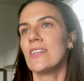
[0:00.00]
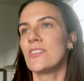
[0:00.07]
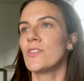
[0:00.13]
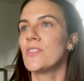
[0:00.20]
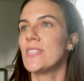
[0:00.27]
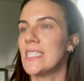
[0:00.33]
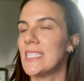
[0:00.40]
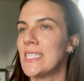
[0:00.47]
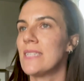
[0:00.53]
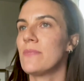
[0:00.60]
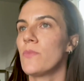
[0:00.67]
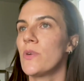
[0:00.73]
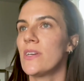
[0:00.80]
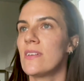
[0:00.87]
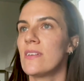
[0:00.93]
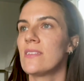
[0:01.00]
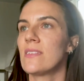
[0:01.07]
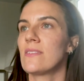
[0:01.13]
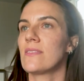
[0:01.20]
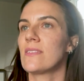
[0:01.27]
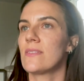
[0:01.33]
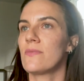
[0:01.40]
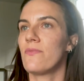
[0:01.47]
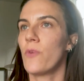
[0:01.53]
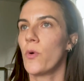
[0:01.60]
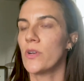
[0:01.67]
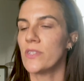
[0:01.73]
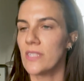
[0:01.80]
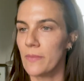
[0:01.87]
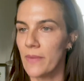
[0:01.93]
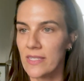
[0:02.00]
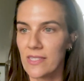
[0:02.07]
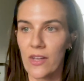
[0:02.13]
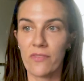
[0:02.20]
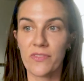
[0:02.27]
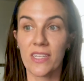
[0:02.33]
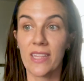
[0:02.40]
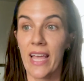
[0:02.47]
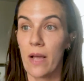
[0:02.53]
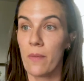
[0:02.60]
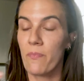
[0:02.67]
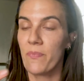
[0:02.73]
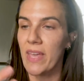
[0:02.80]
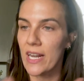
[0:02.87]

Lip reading: So then it was forcing myself to like